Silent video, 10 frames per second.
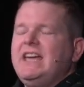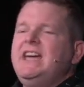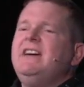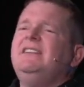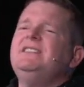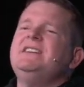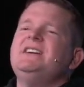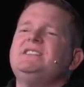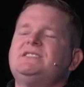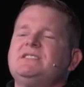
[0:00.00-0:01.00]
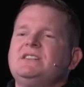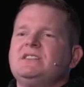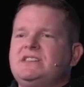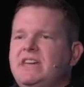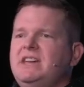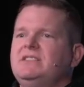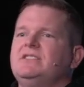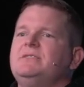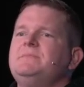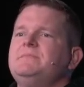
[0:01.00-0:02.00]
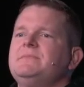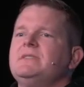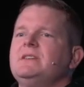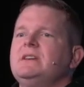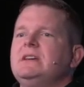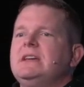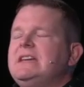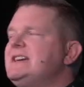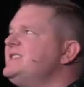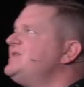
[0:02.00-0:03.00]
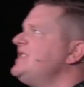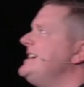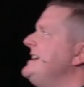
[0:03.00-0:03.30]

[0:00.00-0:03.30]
In this kingdom is